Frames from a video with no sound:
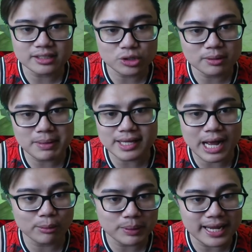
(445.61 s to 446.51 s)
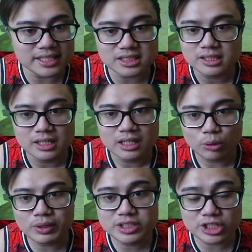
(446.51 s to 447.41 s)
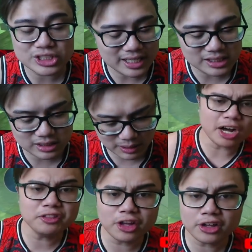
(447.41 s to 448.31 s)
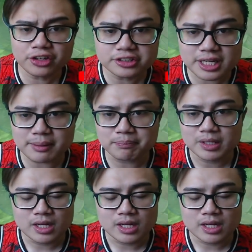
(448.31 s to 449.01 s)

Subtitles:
You can make outplays with your second skill. Another tip.